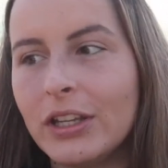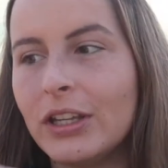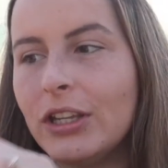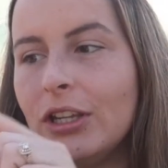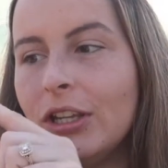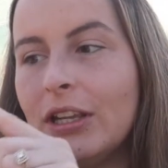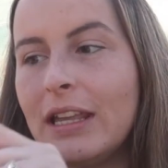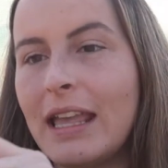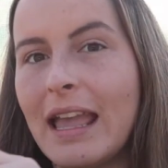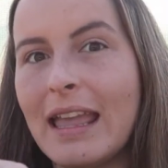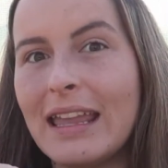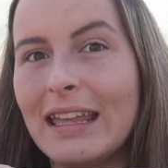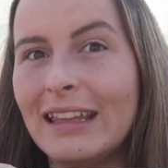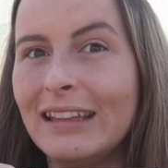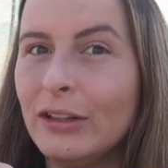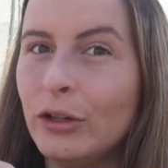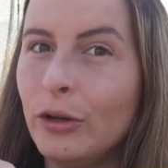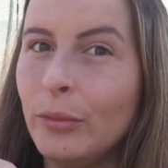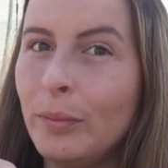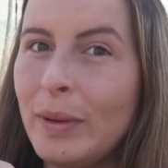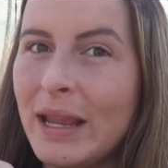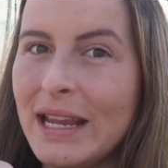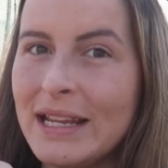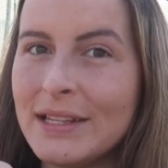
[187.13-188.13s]
you get your
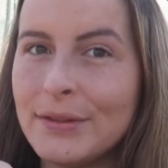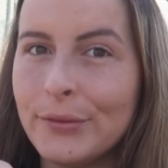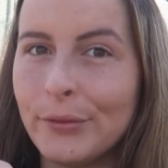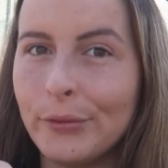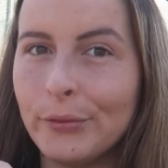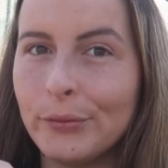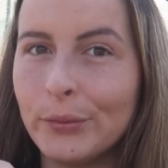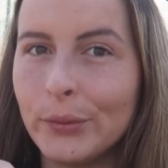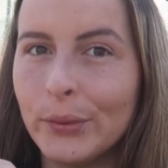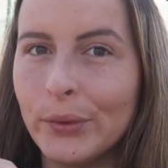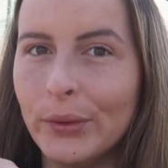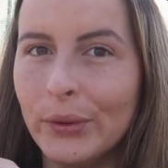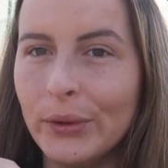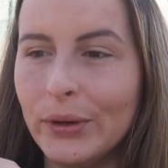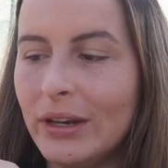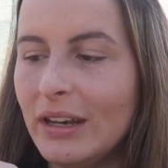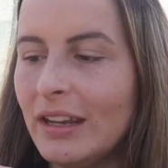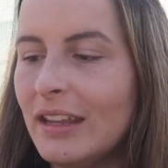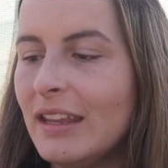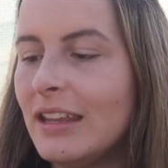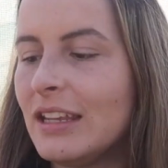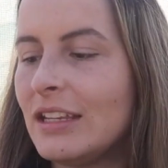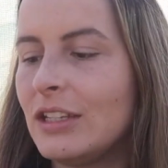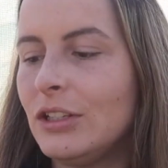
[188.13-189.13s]
little piece of wood,
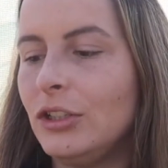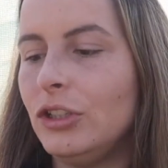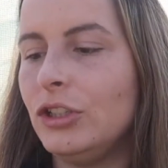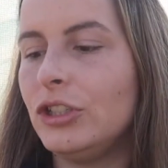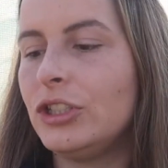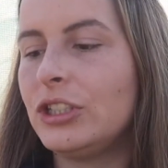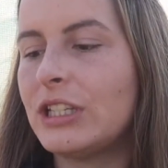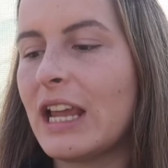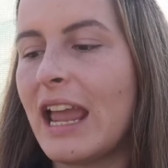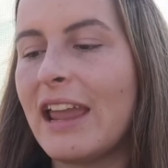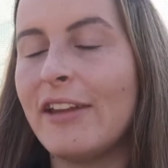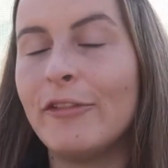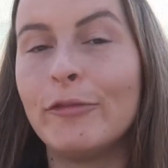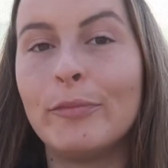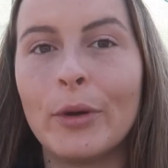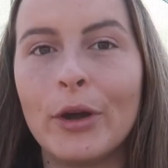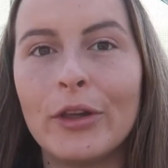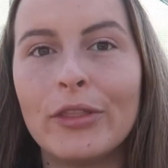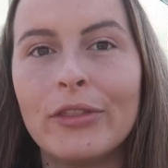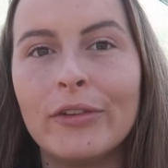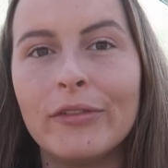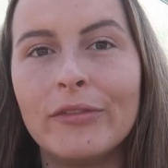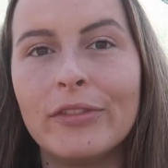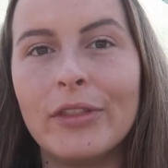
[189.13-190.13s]
you shave
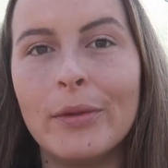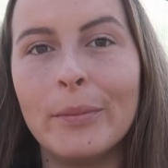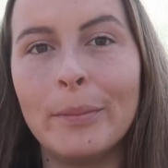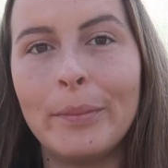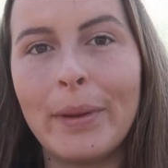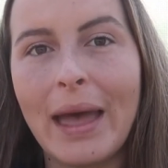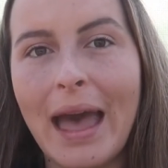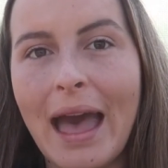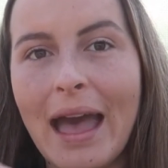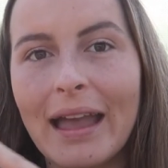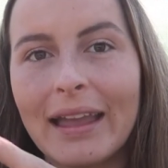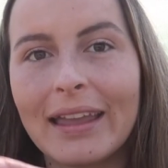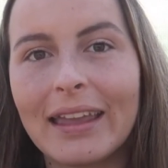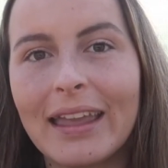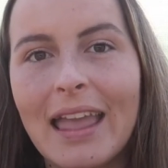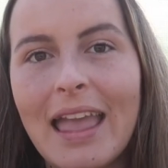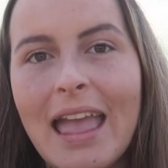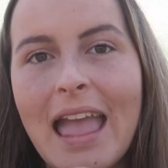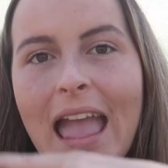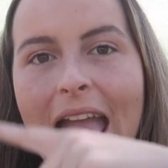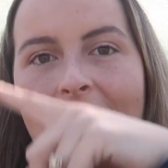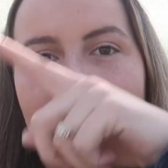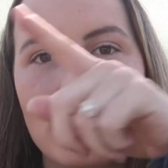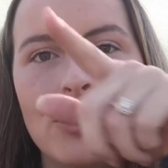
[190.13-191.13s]
both of them back,
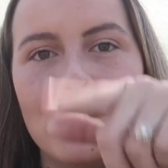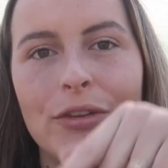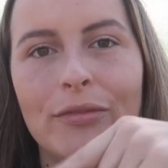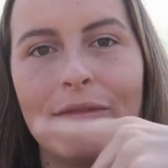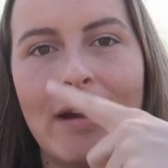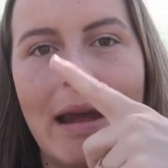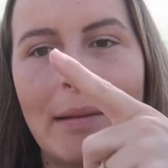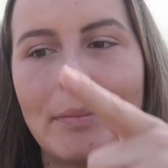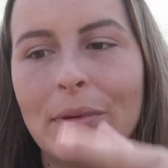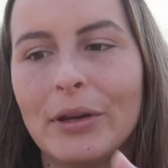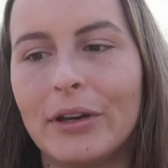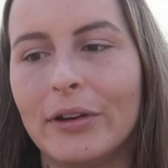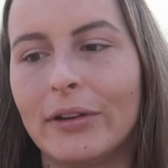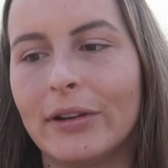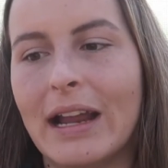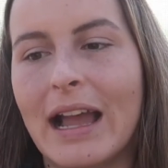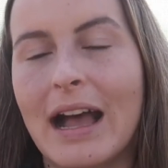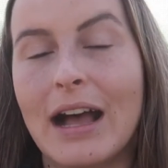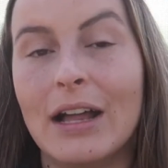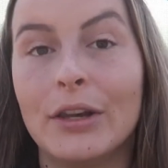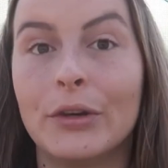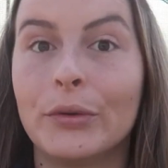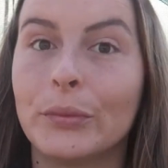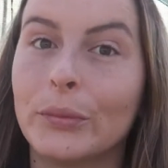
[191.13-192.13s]
and you wrap it
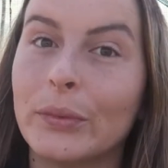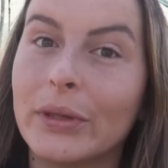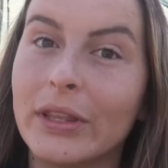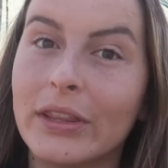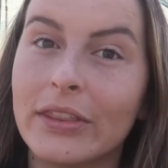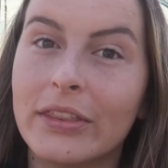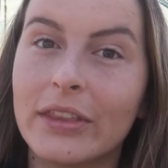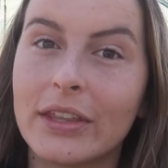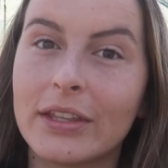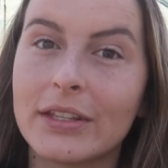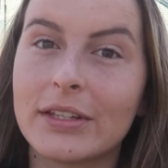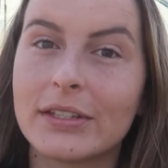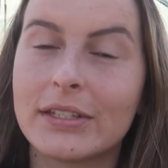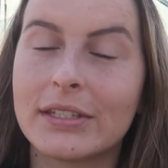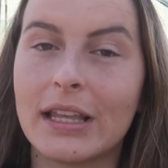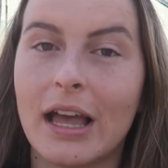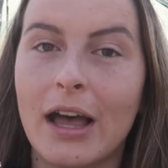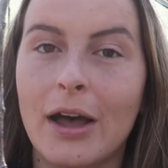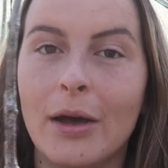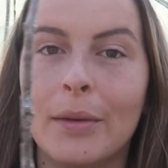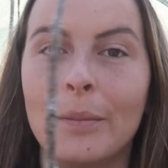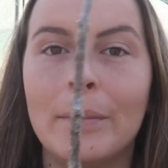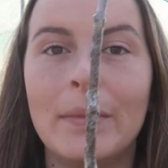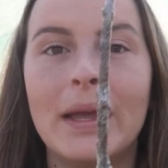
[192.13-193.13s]
around with
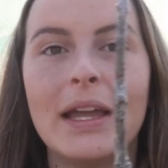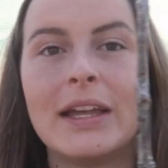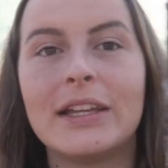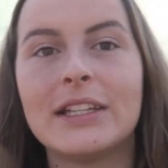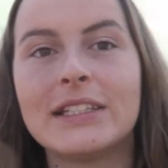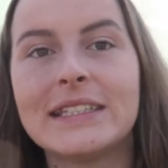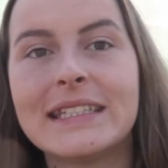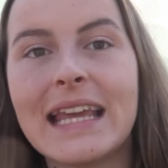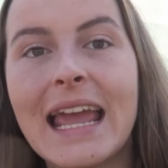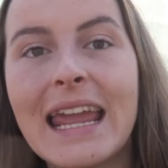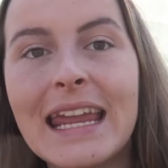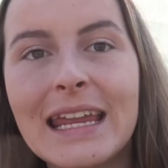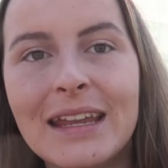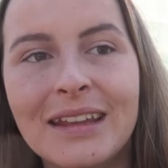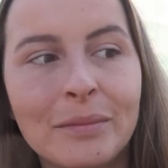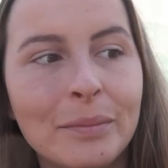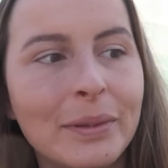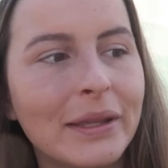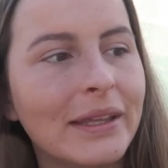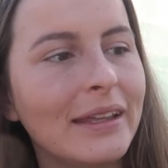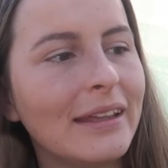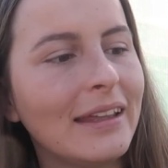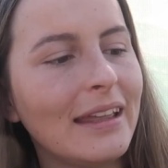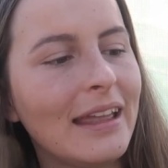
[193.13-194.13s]
some tape.